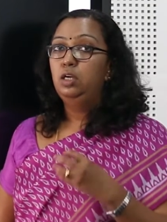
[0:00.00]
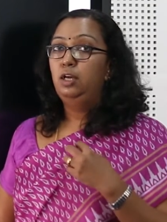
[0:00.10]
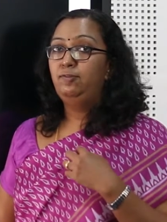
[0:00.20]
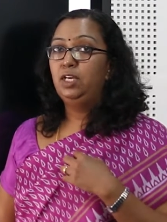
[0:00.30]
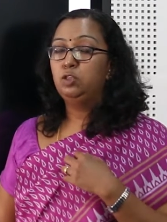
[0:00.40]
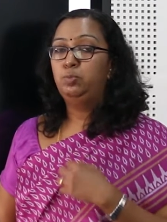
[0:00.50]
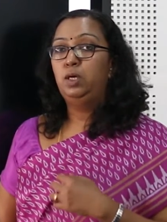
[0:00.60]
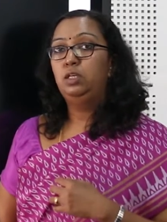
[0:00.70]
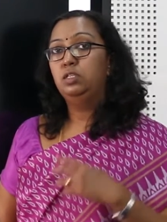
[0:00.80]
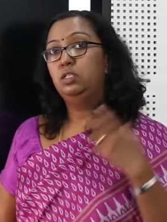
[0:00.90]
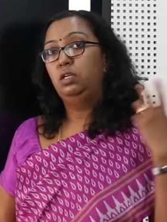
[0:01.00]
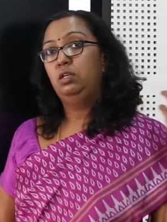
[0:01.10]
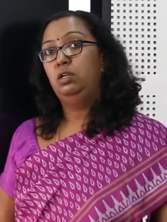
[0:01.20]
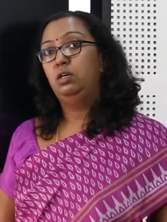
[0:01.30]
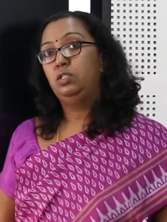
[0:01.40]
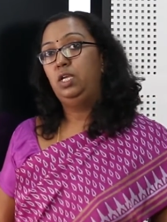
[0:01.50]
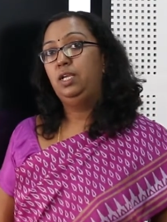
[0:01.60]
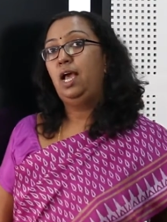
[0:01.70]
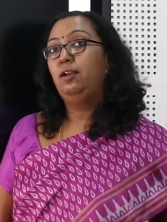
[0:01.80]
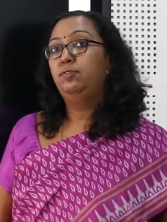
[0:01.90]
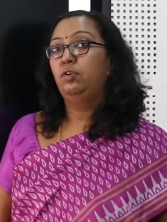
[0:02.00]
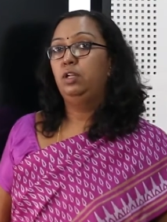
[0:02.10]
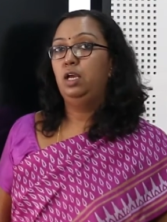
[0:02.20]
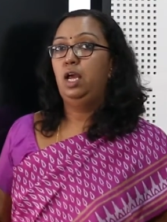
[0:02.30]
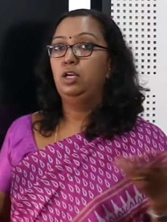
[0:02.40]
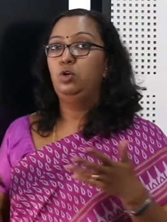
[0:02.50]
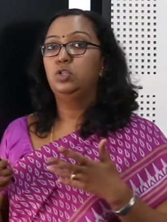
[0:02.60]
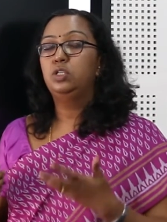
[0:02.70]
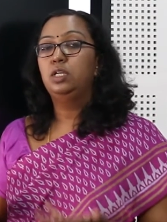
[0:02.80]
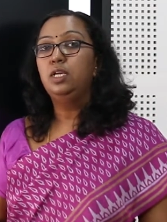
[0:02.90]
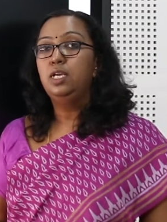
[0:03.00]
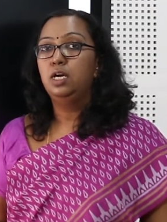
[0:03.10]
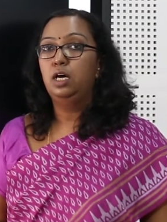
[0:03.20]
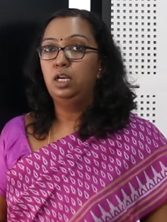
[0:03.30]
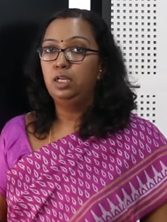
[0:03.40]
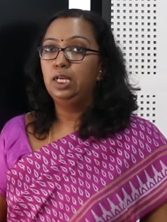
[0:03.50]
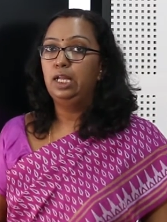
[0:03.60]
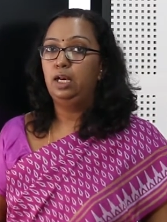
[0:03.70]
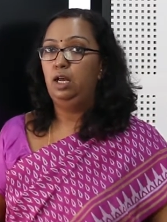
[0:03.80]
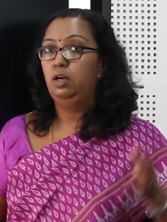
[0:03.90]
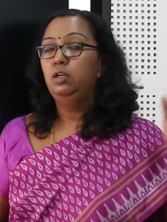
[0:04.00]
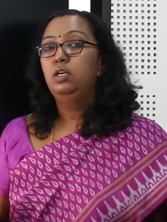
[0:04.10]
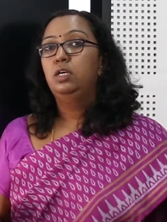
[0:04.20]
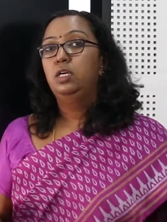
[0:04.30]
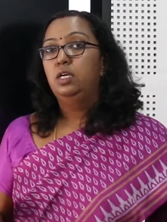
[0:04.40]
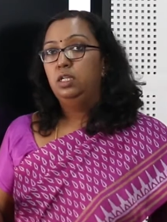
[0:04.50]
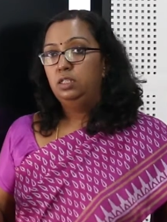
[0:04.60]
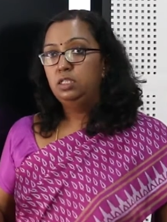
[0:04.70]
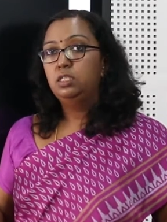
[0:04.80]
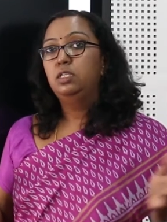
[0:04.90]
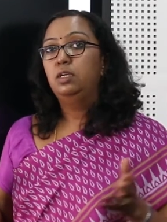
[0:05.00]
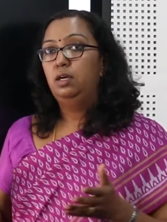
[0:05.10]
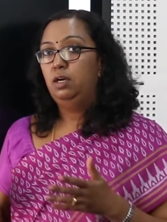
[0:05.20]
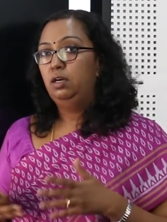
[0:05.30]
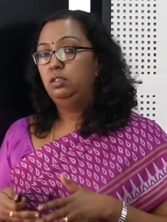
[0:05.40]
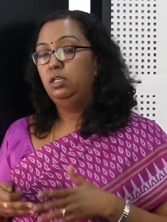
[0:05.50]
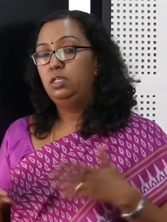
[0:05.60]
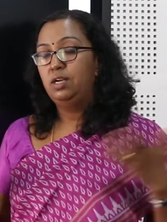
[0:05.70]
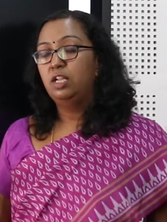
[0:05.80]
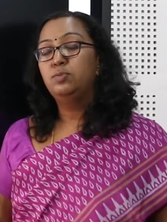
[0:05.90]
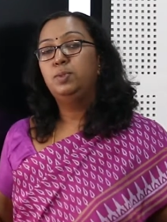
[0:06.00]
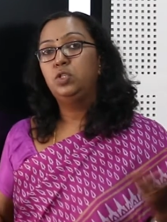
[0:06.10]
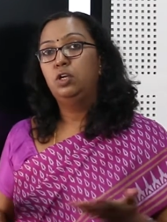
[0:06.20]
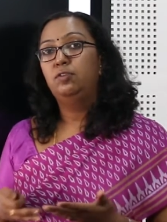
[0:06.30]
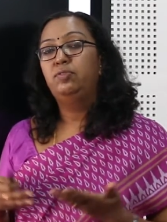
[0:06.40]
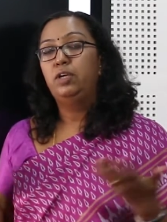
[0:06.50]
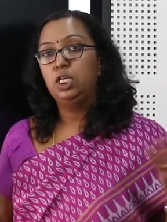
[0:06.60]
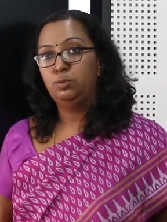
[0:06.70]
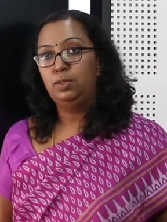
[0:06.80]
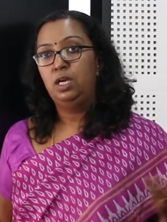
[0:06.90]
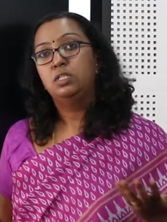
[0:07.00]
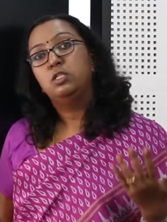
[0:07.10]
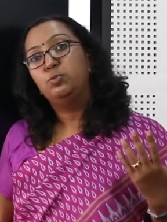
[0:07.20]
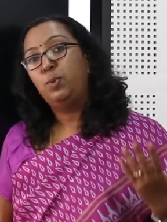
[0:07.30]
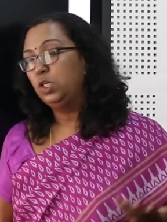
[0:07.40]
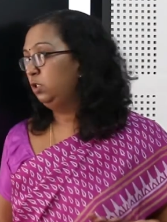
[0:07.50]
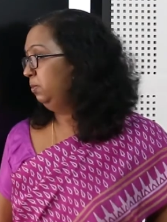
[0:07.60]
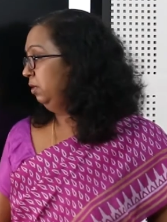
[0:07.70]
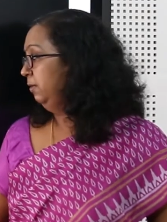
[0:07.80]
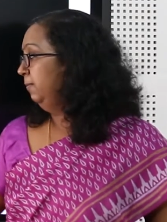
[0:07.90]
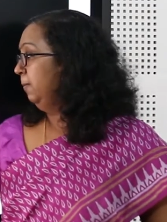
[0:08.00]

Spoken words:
If the expert is in say California and you're sitting here in Kerala, the transmission of expertise is possible.